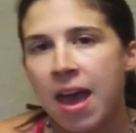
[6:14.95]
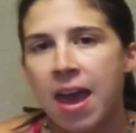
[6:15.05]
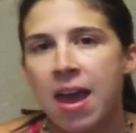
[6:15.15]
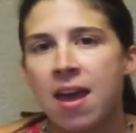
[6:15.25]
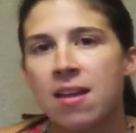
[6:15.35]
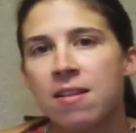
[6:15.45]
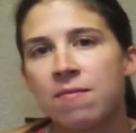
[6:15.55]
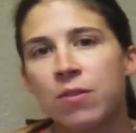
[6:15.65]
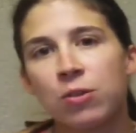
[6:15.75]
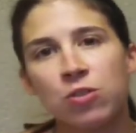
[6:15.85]

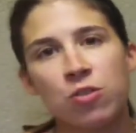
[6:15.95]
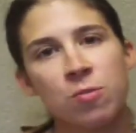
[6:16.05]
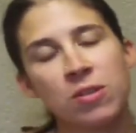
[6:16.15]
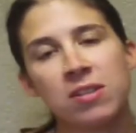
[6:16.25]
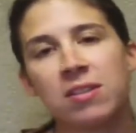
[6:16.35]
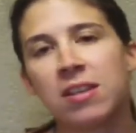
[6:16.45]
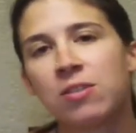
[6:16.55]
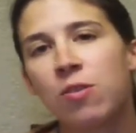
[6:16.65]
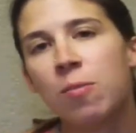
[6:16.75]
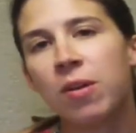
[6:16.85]
and those are the most
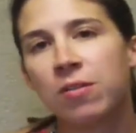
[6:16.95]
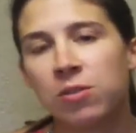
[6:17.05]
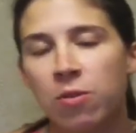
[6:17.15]
successful births,